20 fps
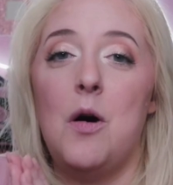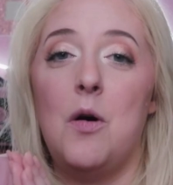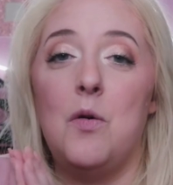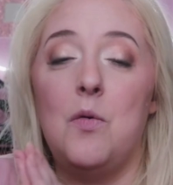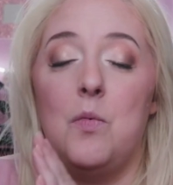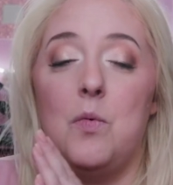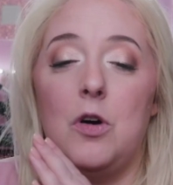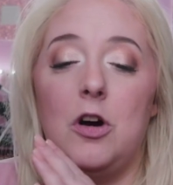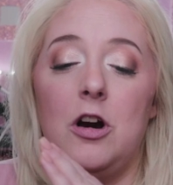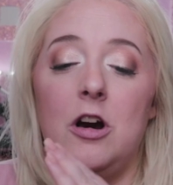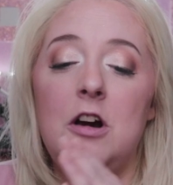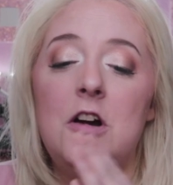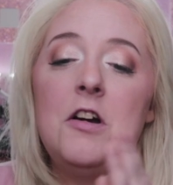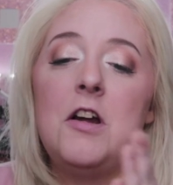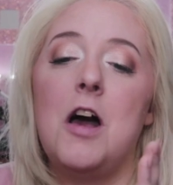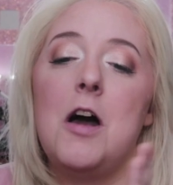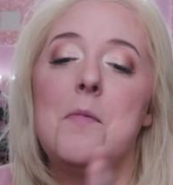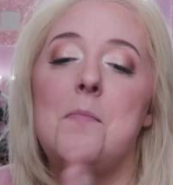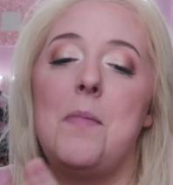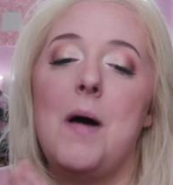a word
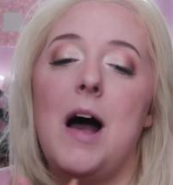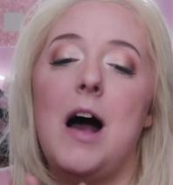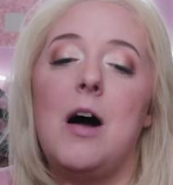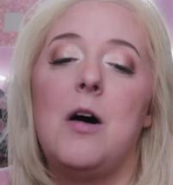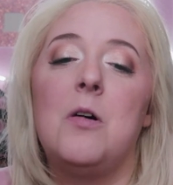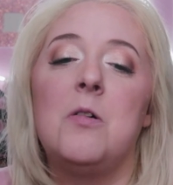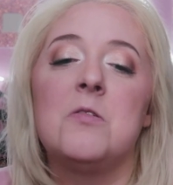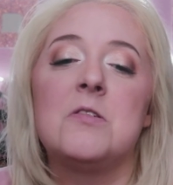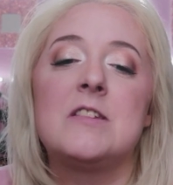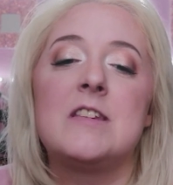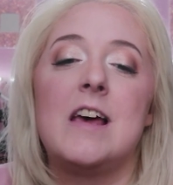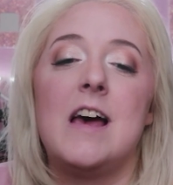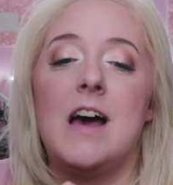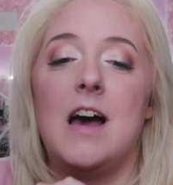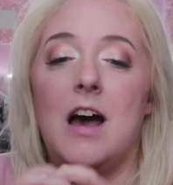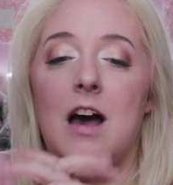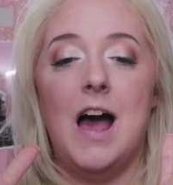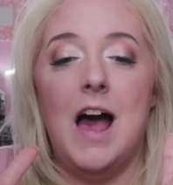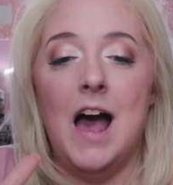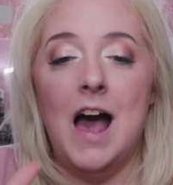about
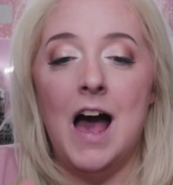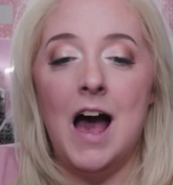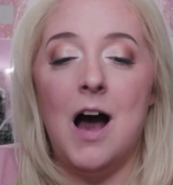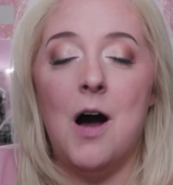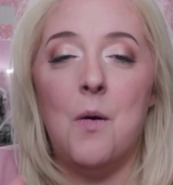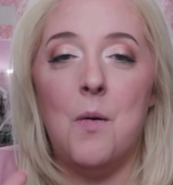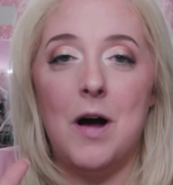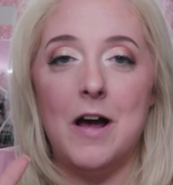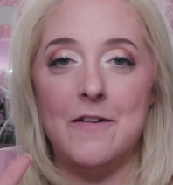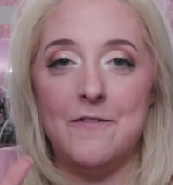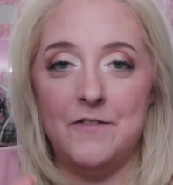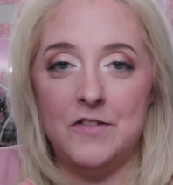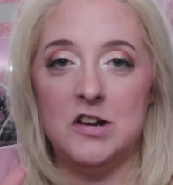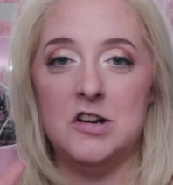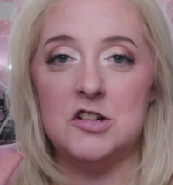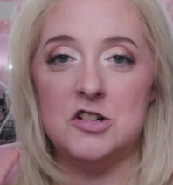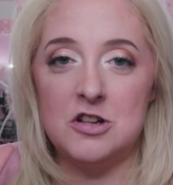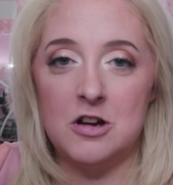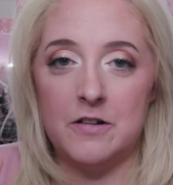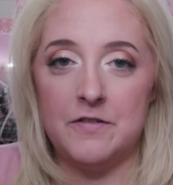how I
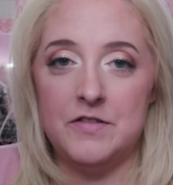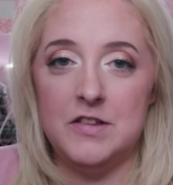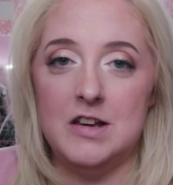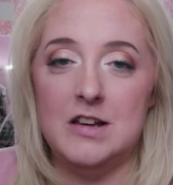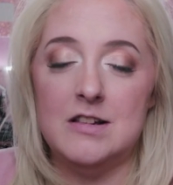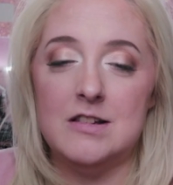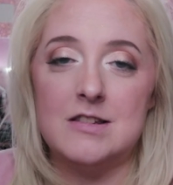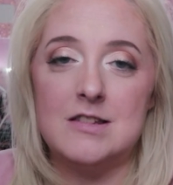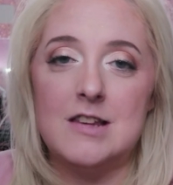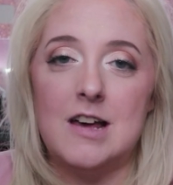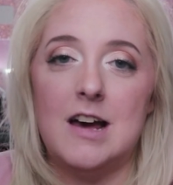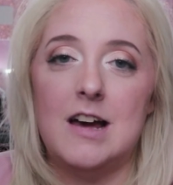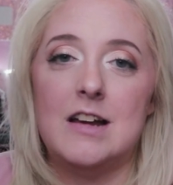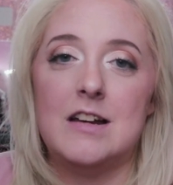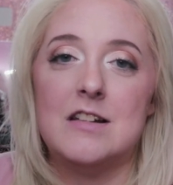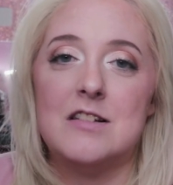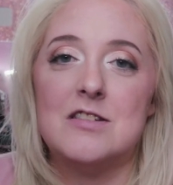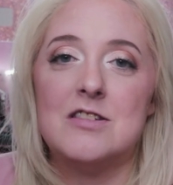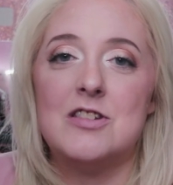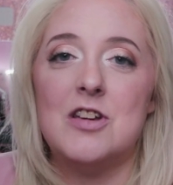finished off the
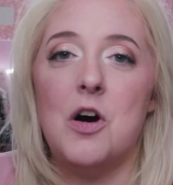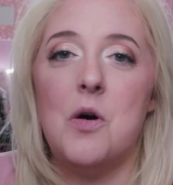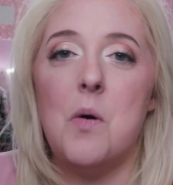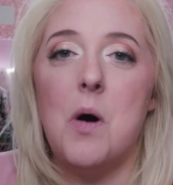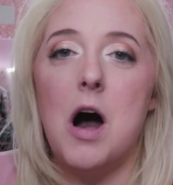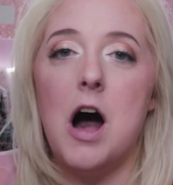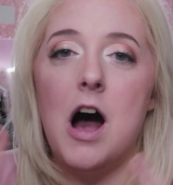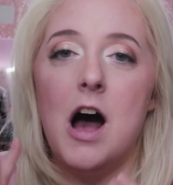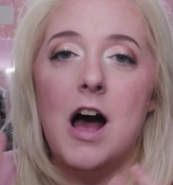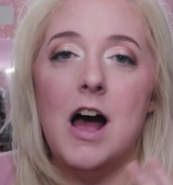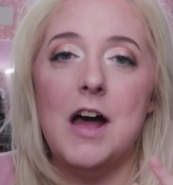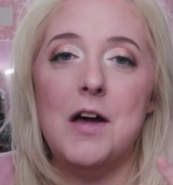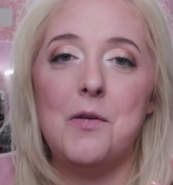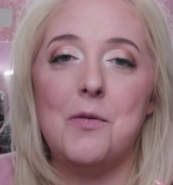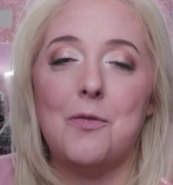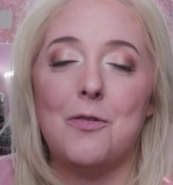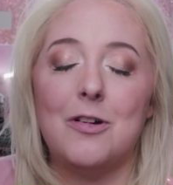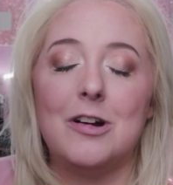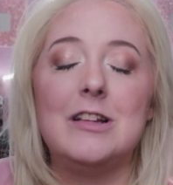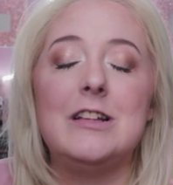inside. So I
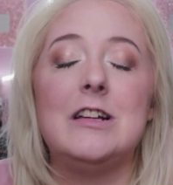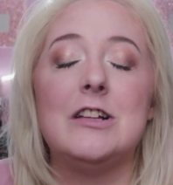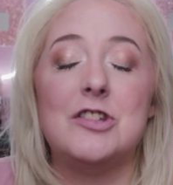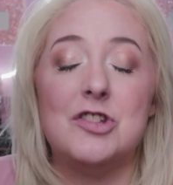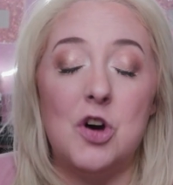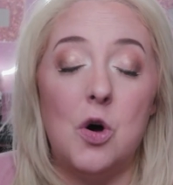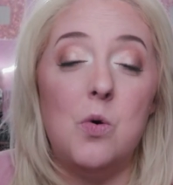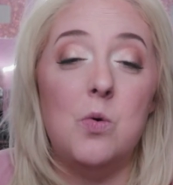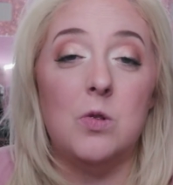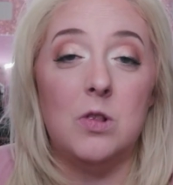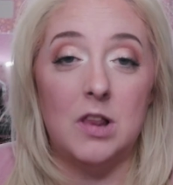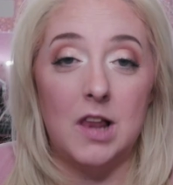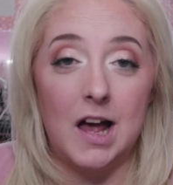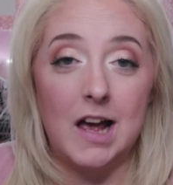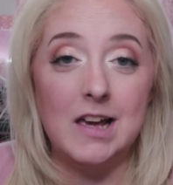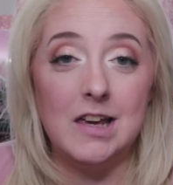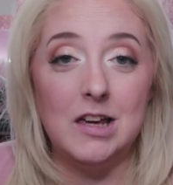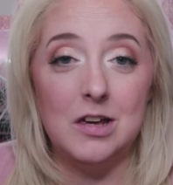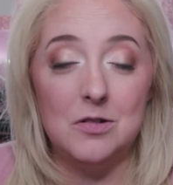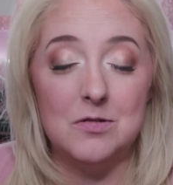really don't
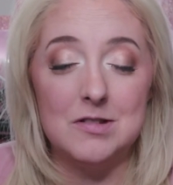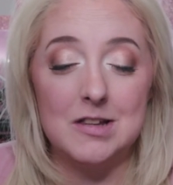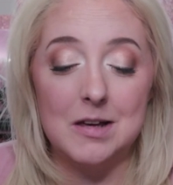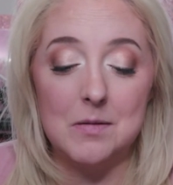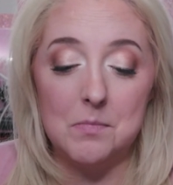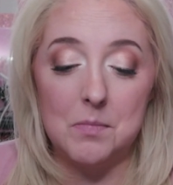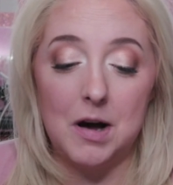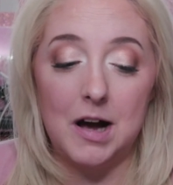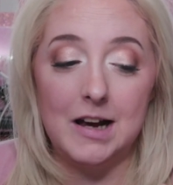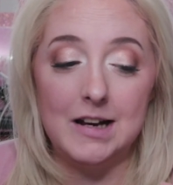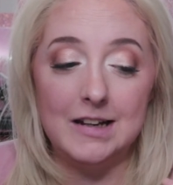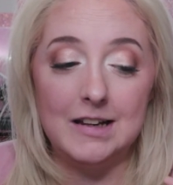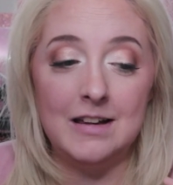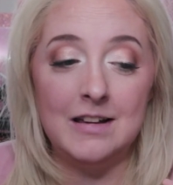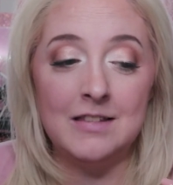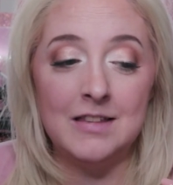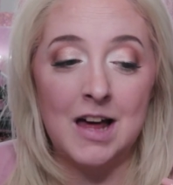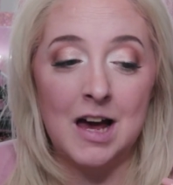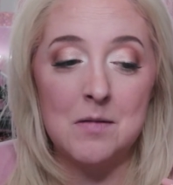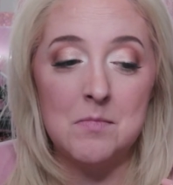like using
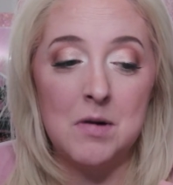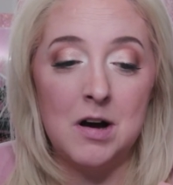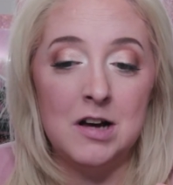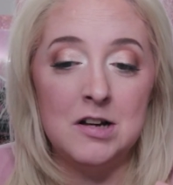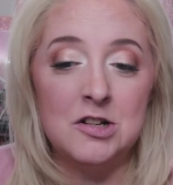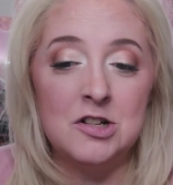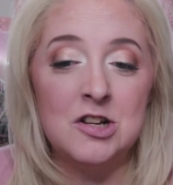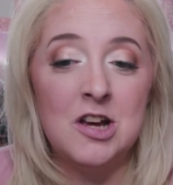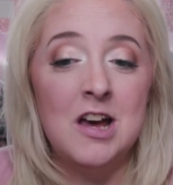binding that much,